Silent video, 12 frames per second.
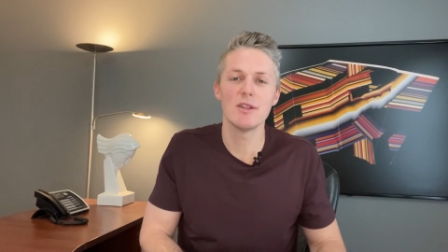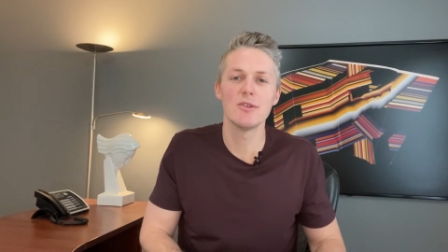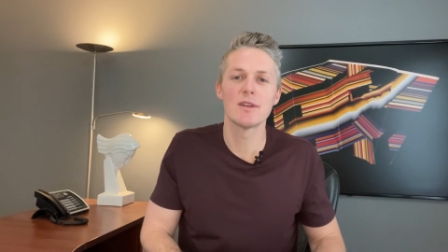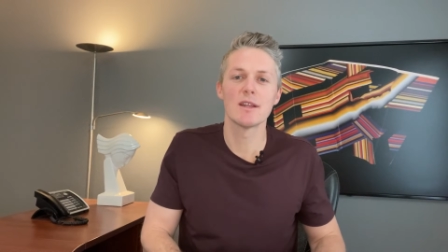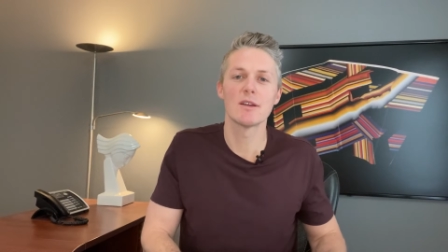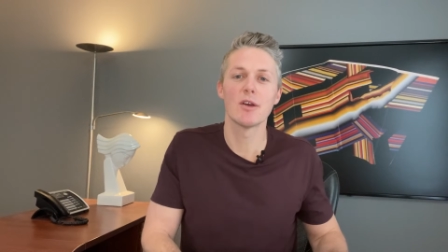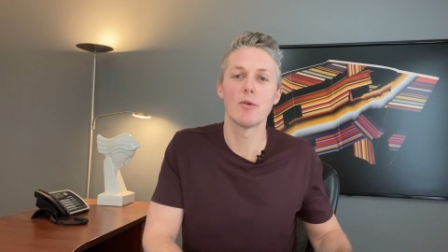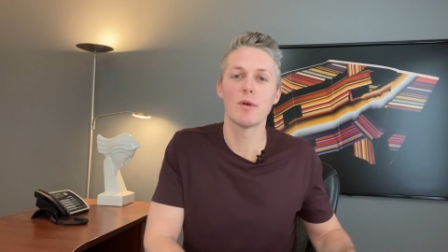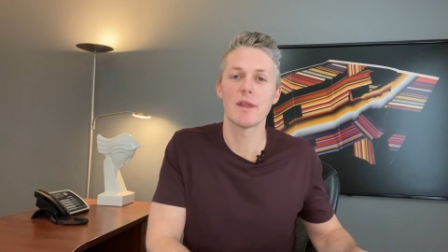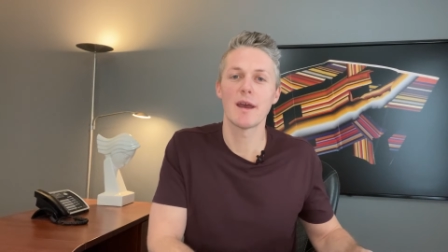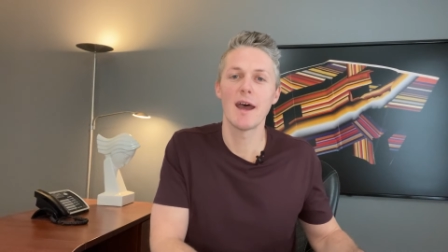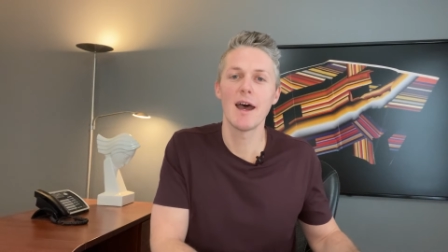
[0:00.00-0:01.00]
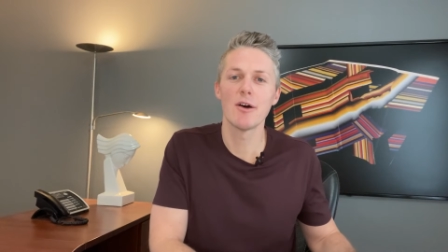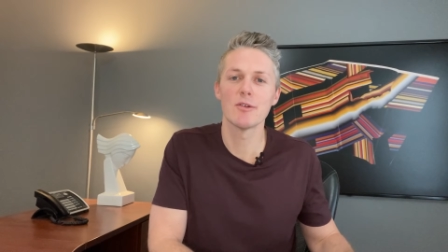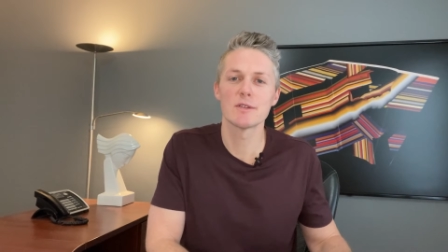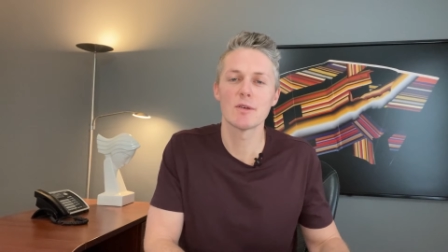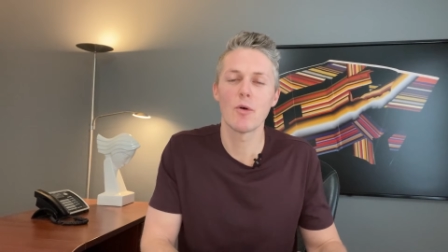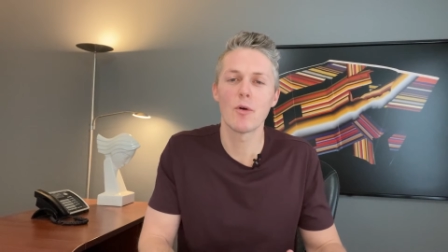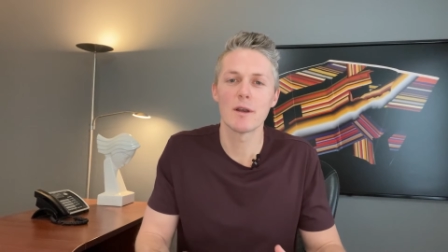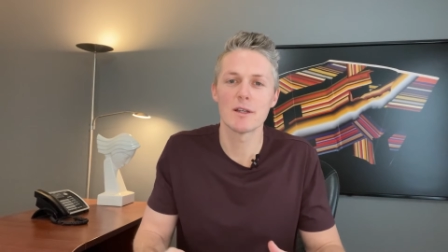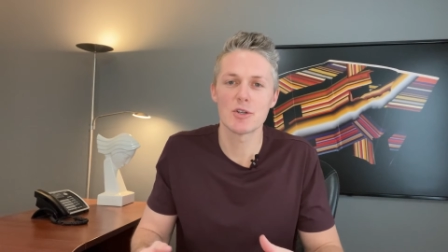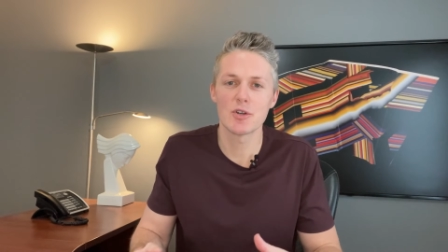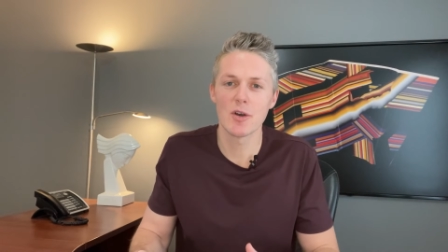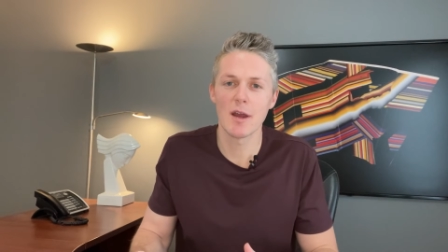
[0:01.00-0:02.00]
You can go with a house or a
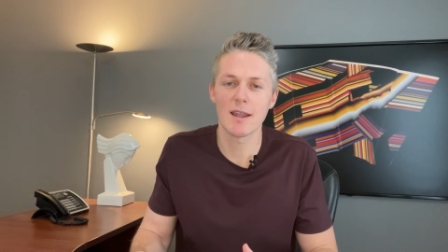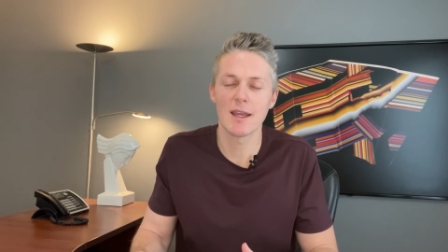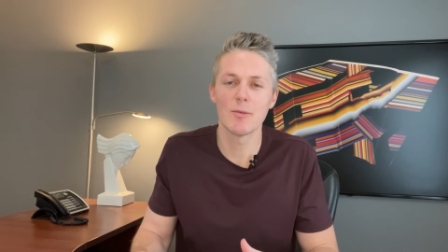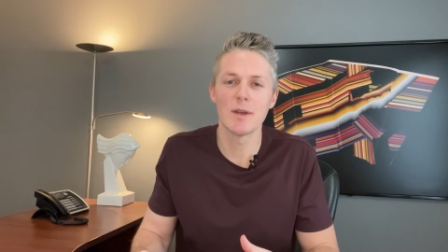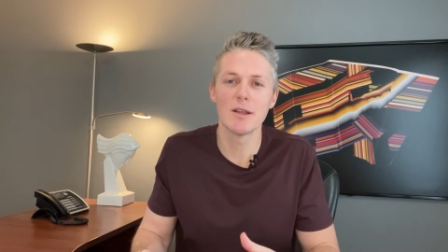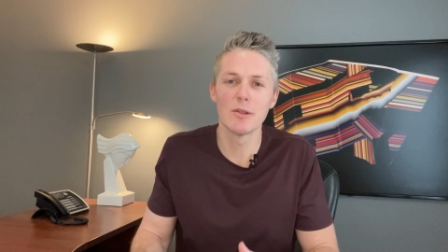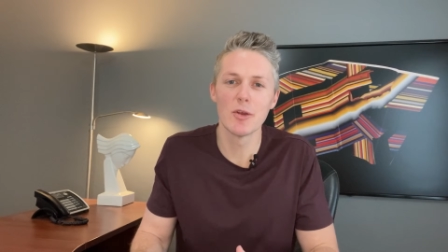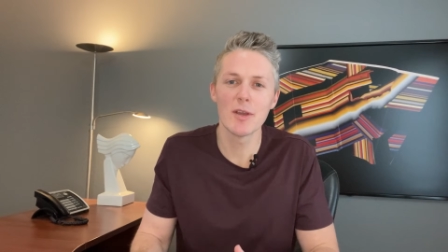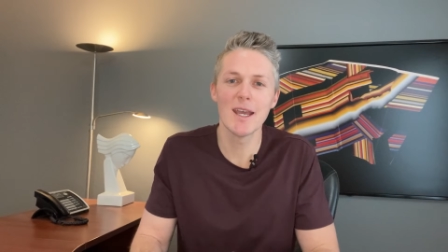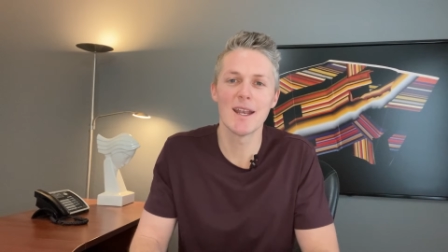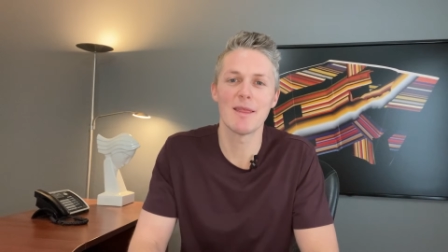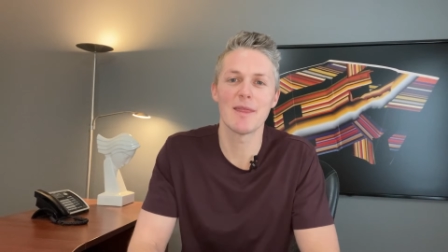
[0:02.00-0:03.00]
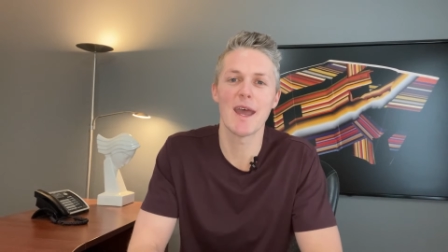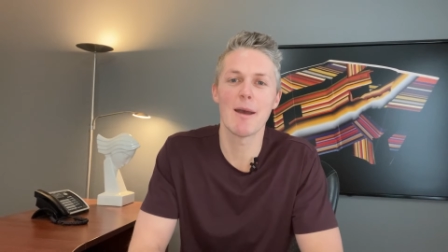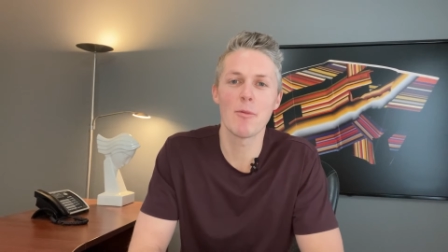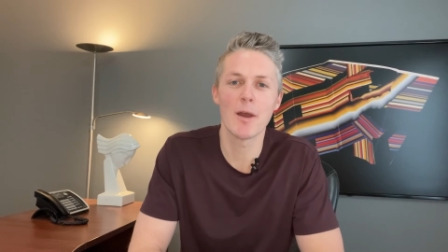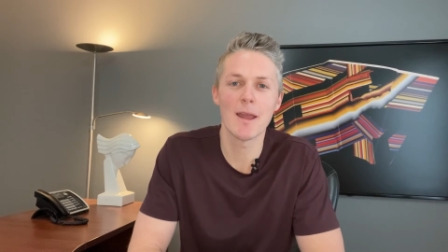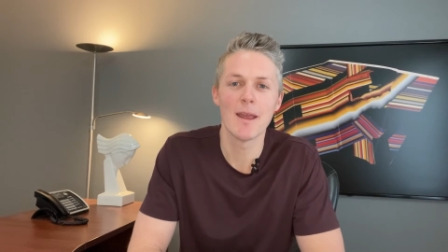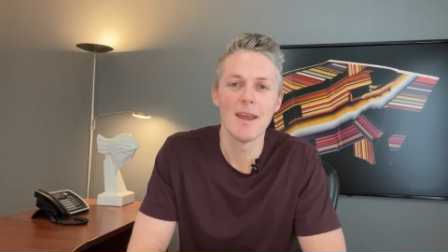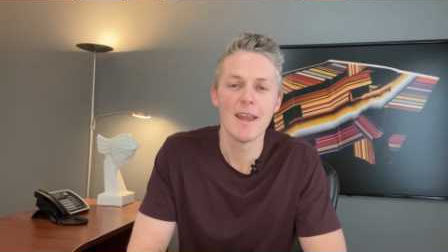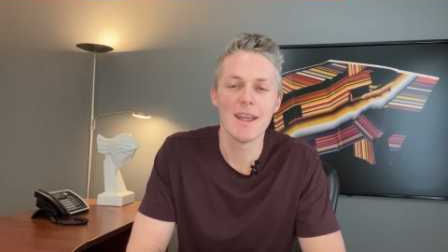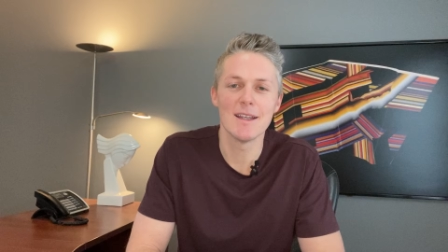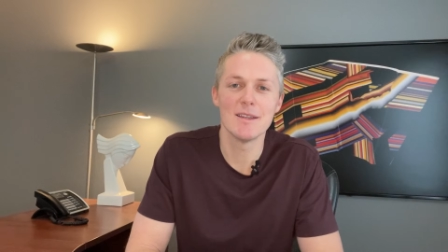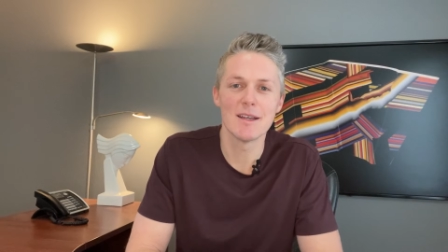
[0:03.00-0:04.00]
truck. And when you look at it that way,
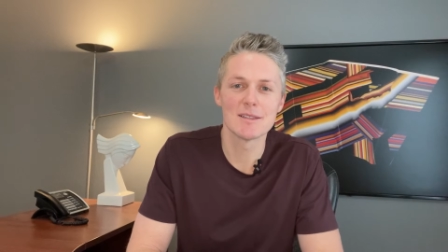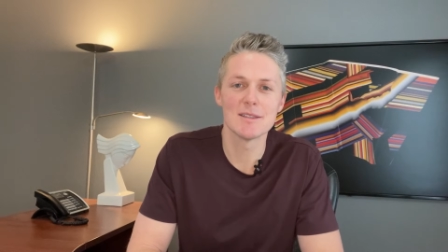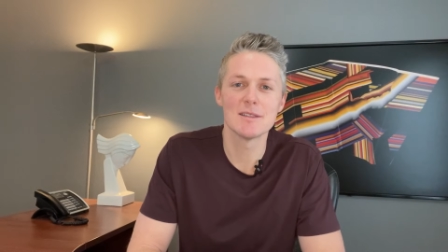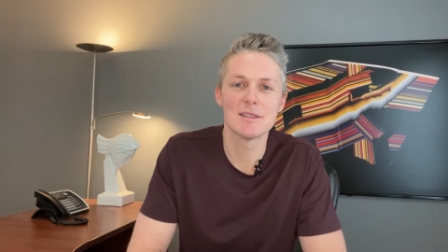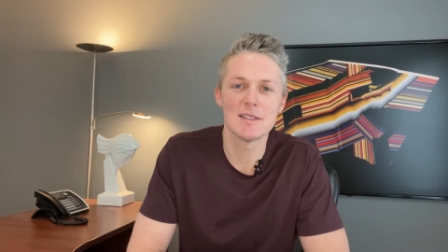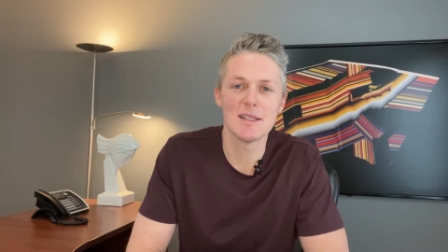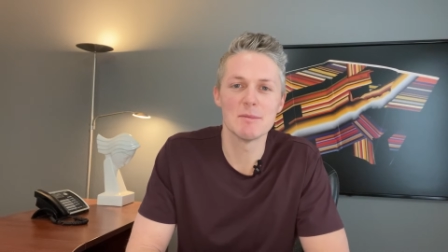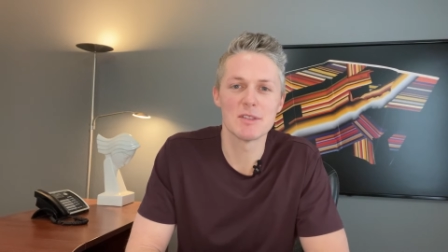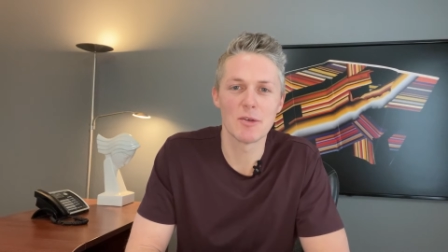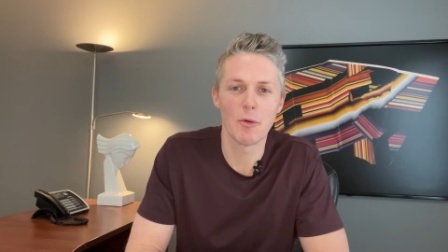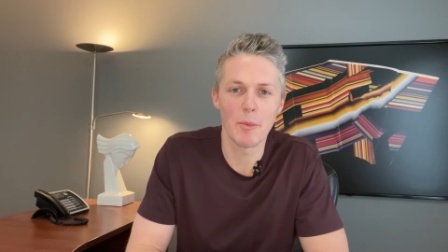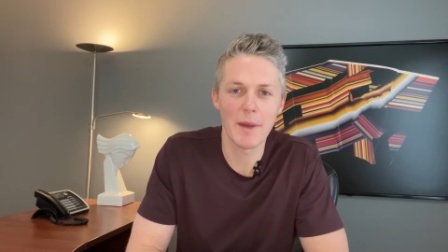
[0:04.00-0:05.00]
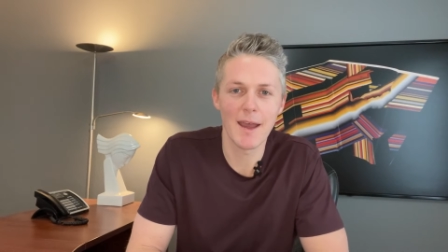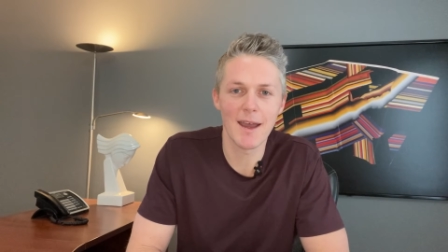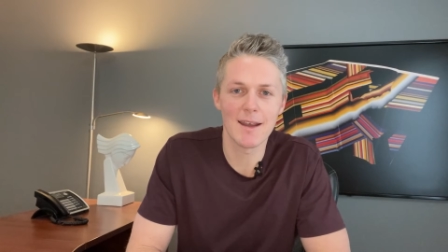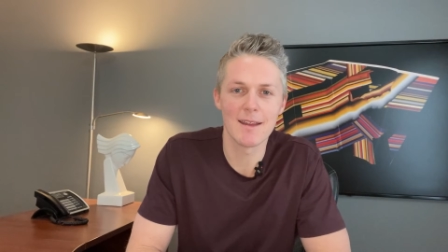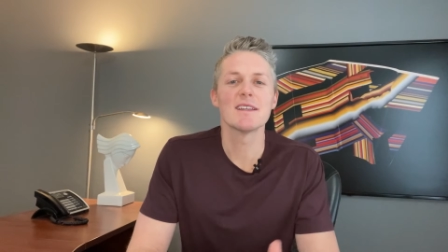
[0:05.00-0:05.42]
it doesn't seem so bad.